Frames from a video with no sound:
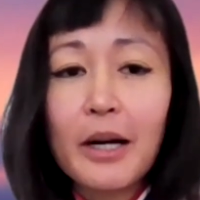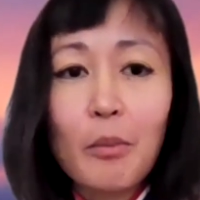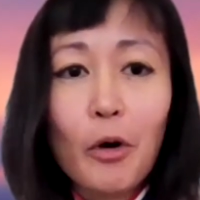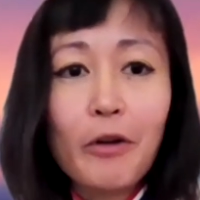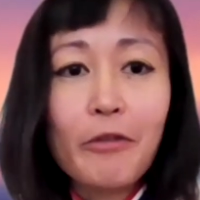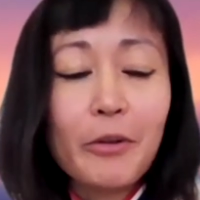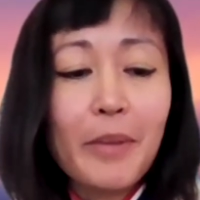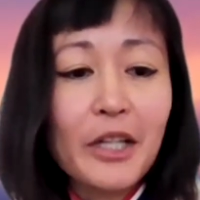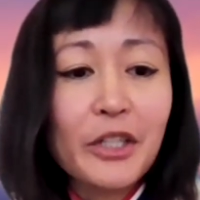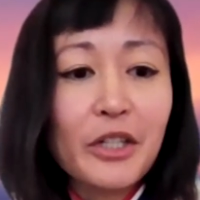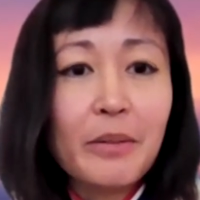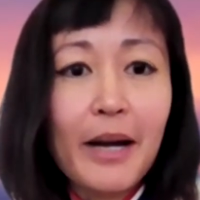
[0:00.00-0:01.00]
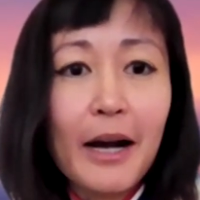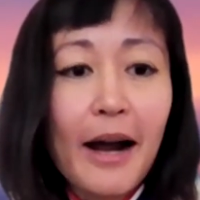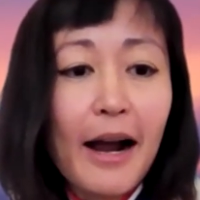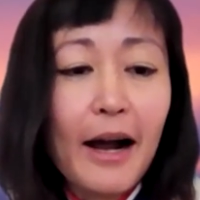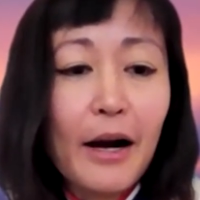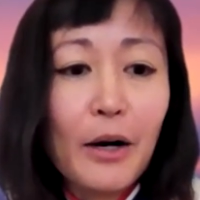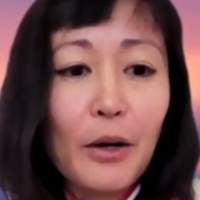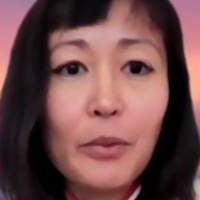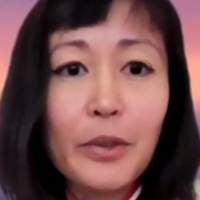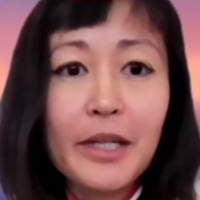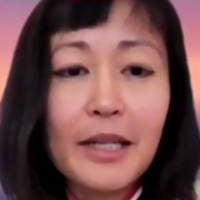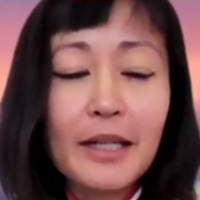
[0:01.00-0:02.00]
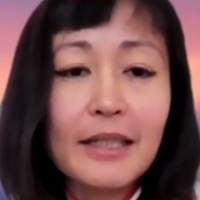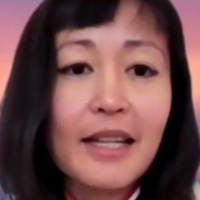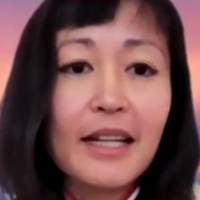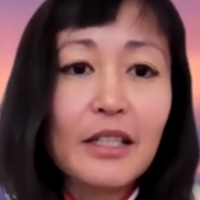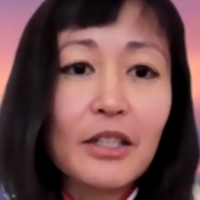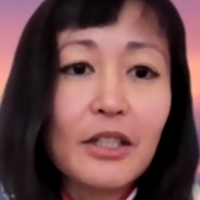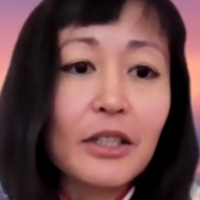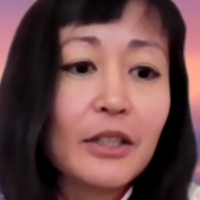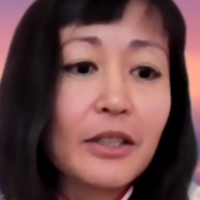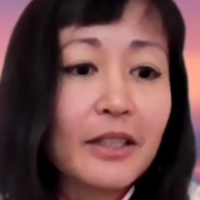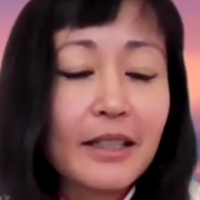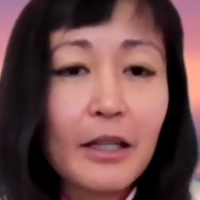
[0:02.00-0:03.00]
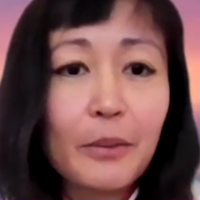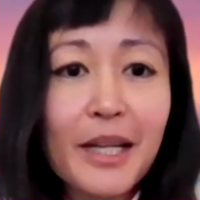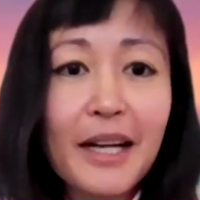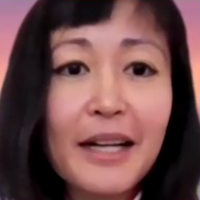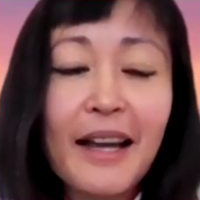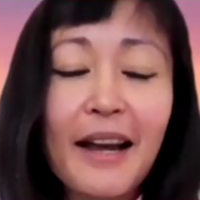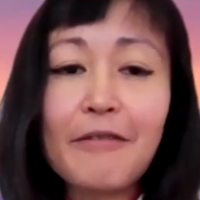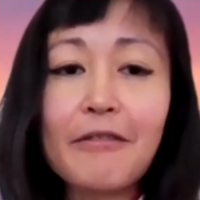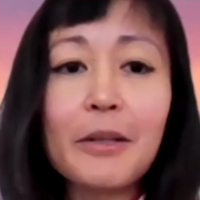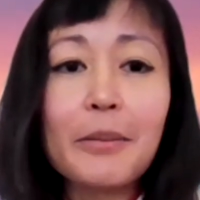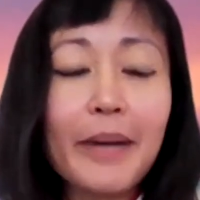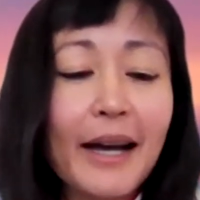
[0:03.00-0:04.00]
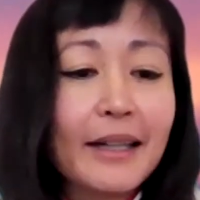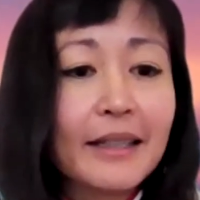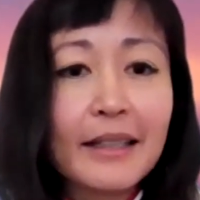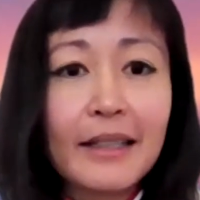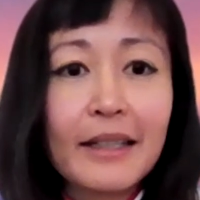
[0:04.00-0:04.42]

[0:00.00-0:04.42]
more information about how we intend to obtain that feedback.